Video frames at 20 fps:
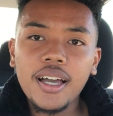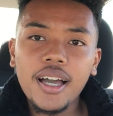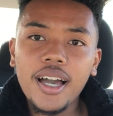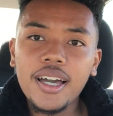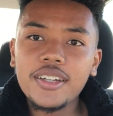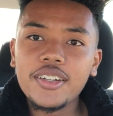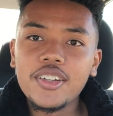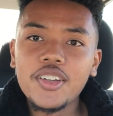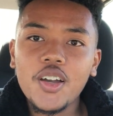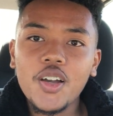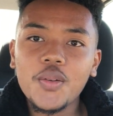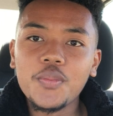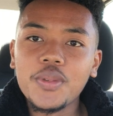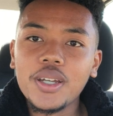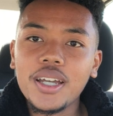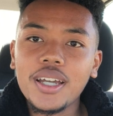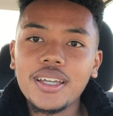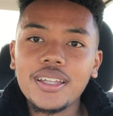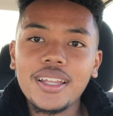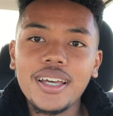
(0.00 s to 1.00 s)
I don't know,
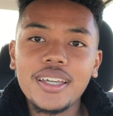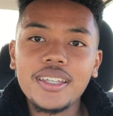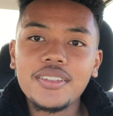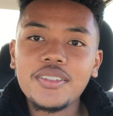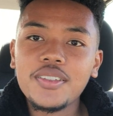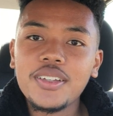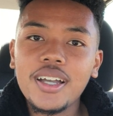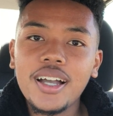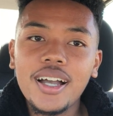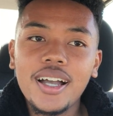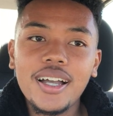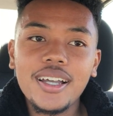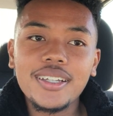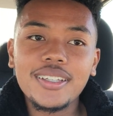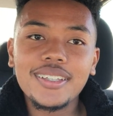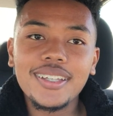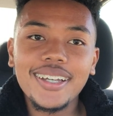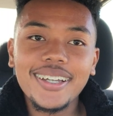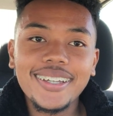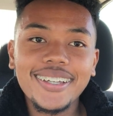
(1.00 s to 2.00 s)
man. Like, you
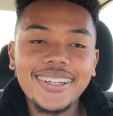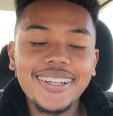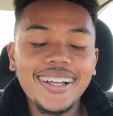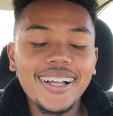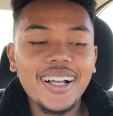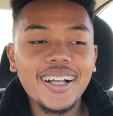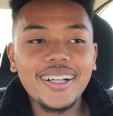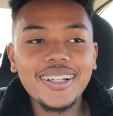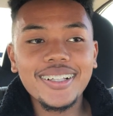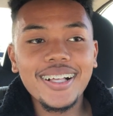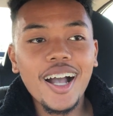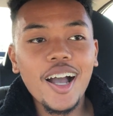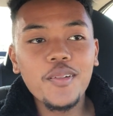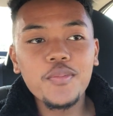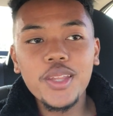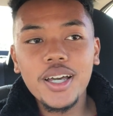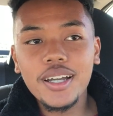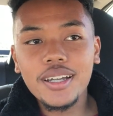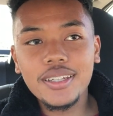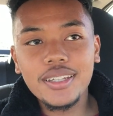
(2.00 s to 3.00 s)
guys, like,
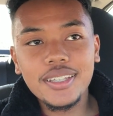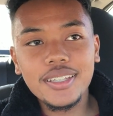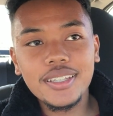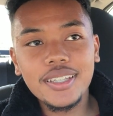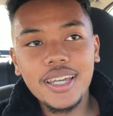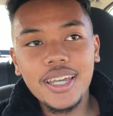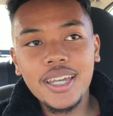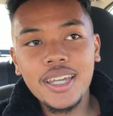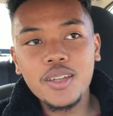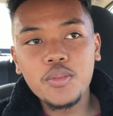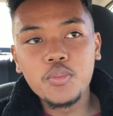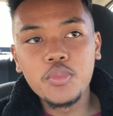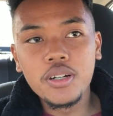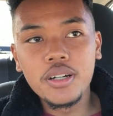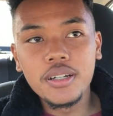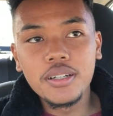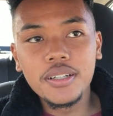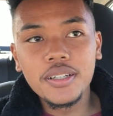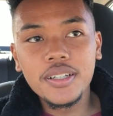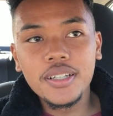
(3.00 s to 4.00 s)
I'm not gonna say it,
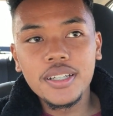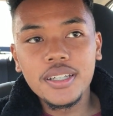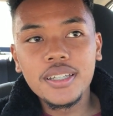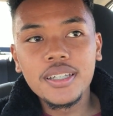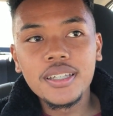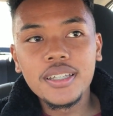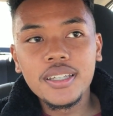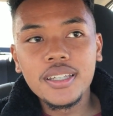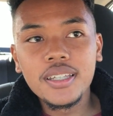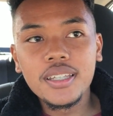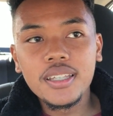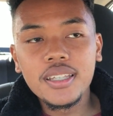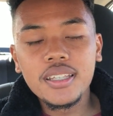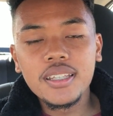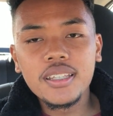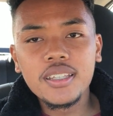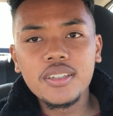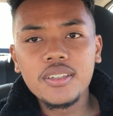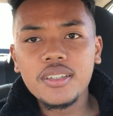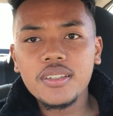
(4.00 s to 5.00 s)
but
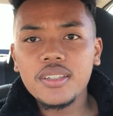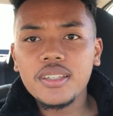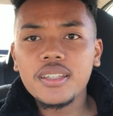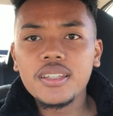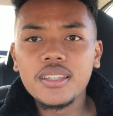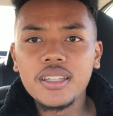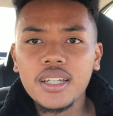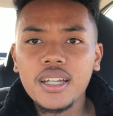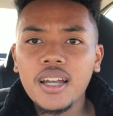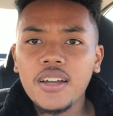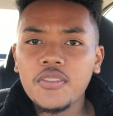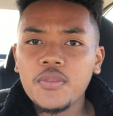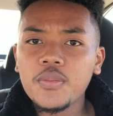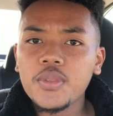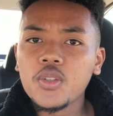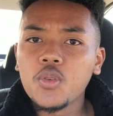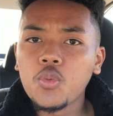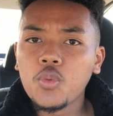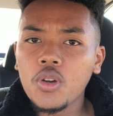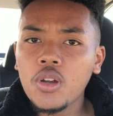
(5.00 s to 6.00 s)

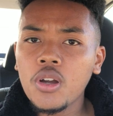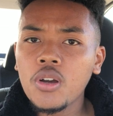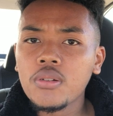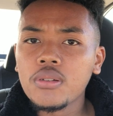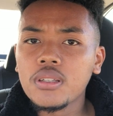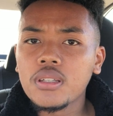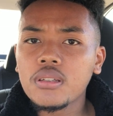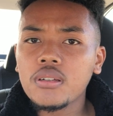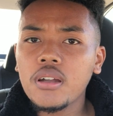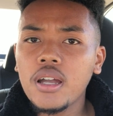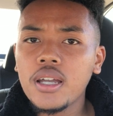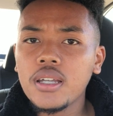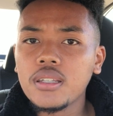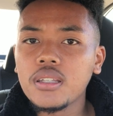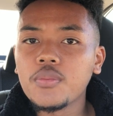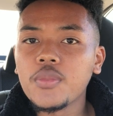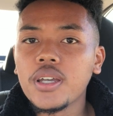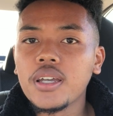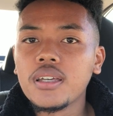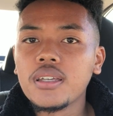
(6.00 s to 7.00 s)
the world is
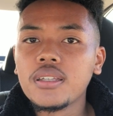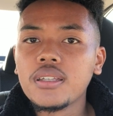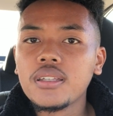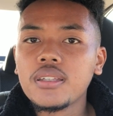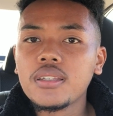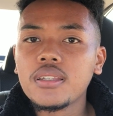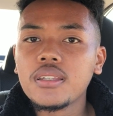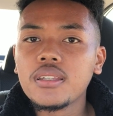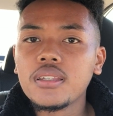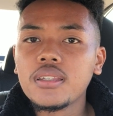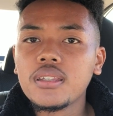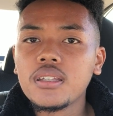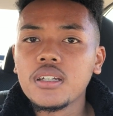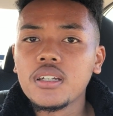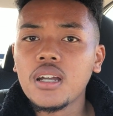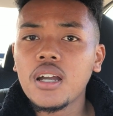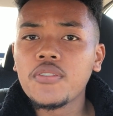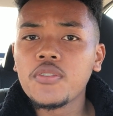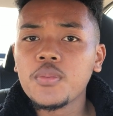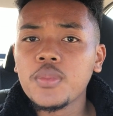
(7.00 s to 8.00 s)
crazy, man. The
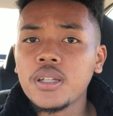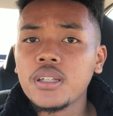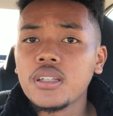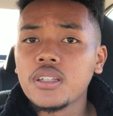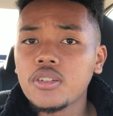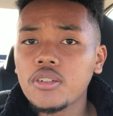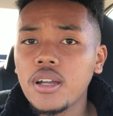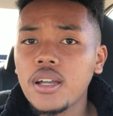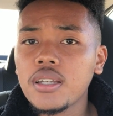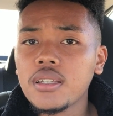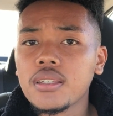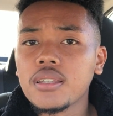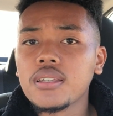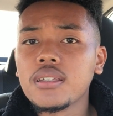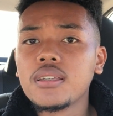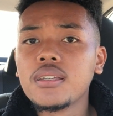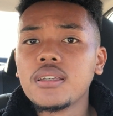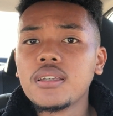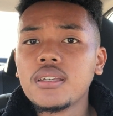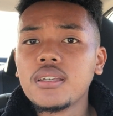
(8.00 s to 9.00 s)
government is
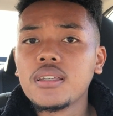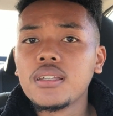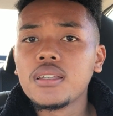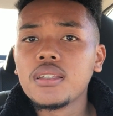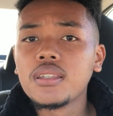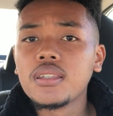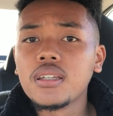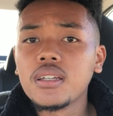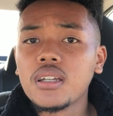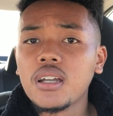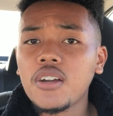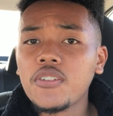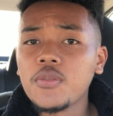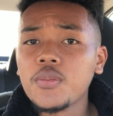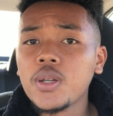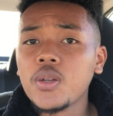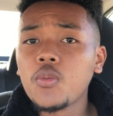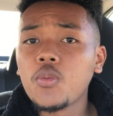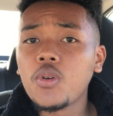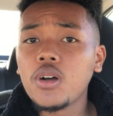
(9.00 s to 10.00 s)
crazy. The
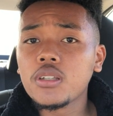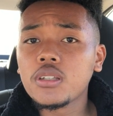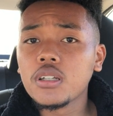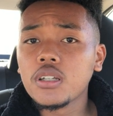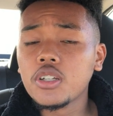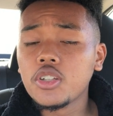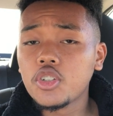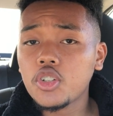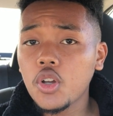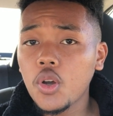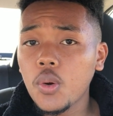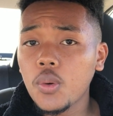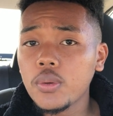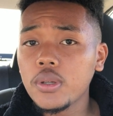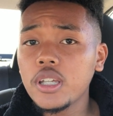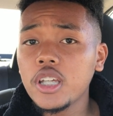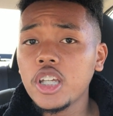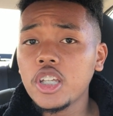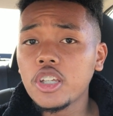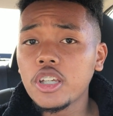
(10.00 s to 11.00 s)
government wants to control
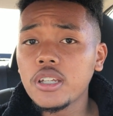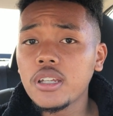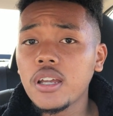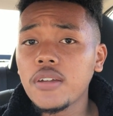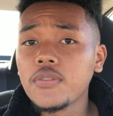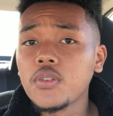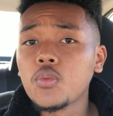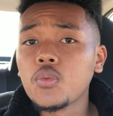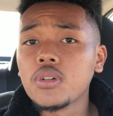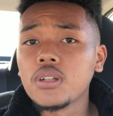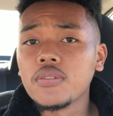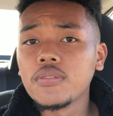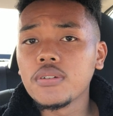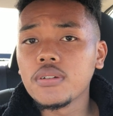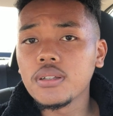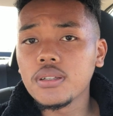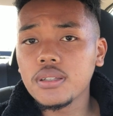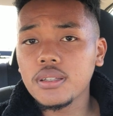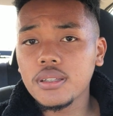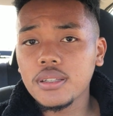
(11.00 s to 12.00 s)
each and every one of
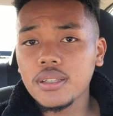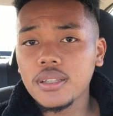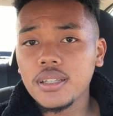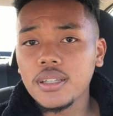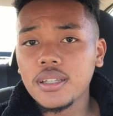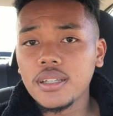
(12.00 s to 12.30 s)
us.